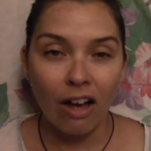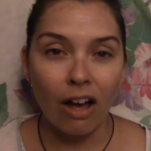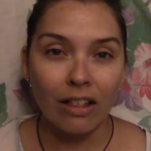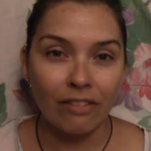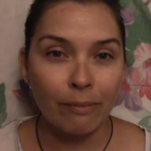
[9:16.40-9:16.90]

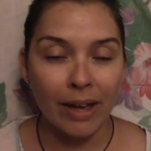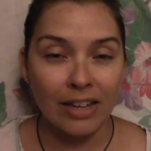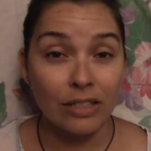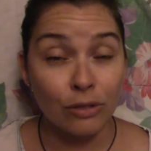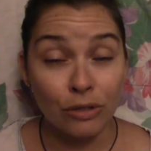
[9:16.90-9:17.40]
all of
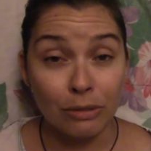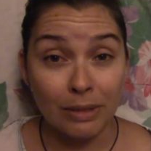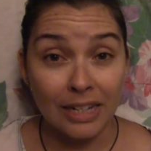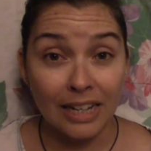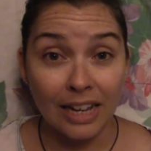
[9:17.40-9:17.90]
my social
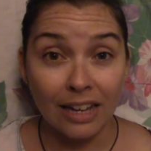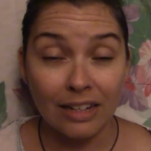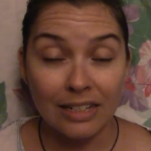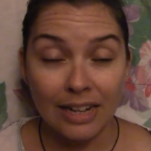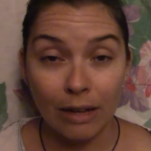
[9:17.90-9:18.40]
media
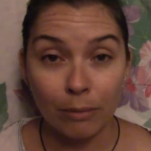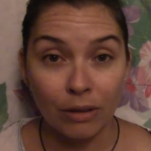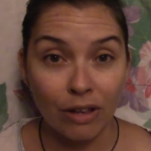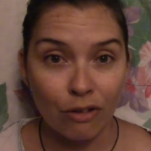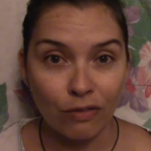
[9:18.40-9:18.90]
down
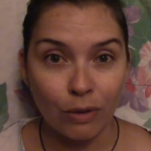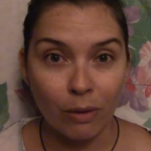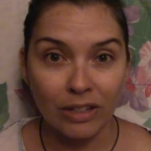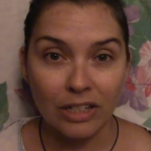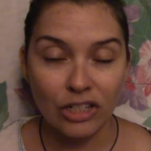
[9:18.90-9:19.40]
below if you
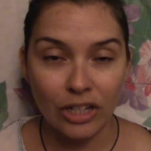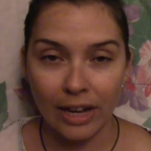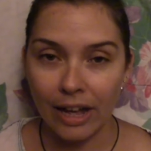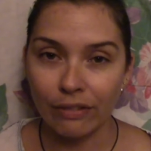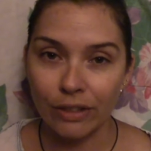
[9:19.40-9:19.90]
wanted to
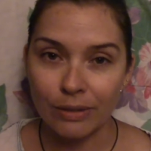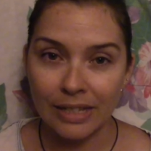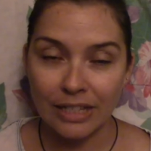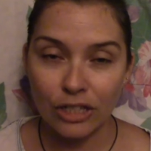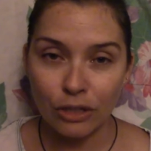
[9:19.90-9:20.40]
check out
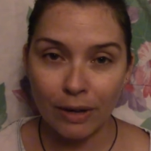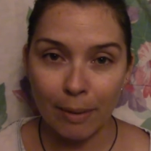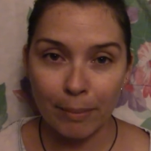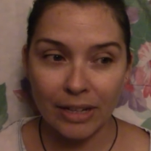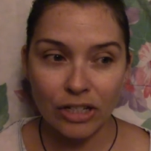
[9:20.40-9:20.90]
those
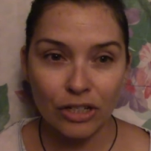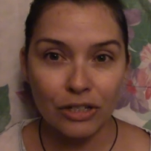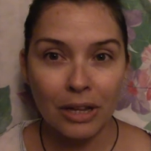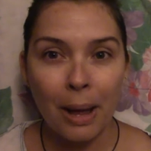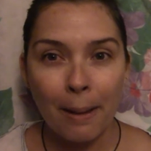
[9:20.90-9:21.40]
Instagram
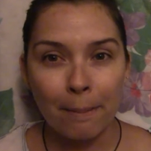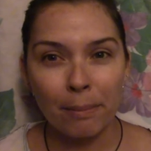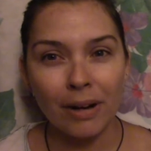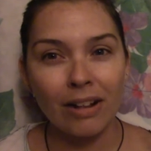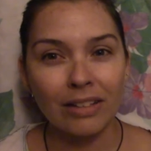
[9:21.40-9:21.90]
pictures,
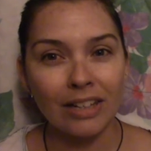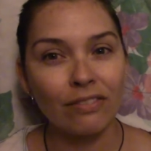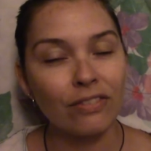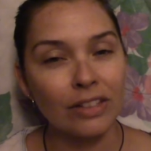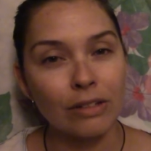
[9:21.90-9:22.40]
but I'll
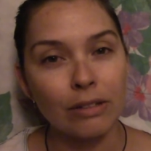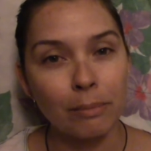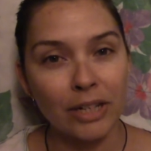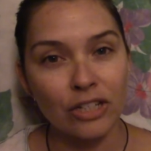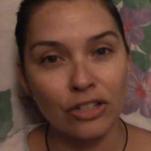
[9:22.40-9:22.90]
leave little
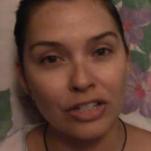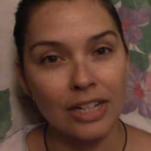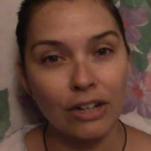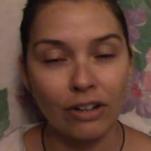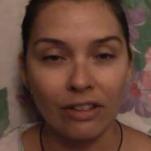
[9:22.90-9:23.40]
pictures
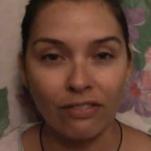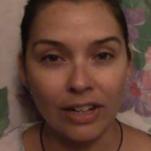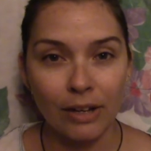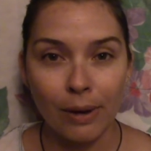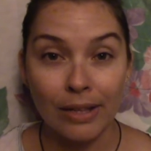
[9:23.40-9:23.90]
here in the
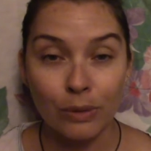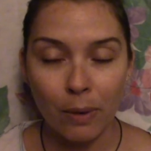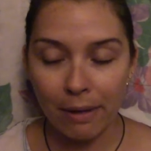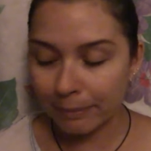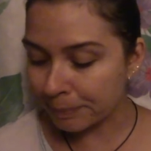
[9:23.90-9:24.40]
video as
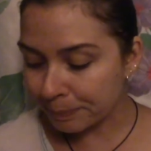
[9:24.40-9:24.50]
well.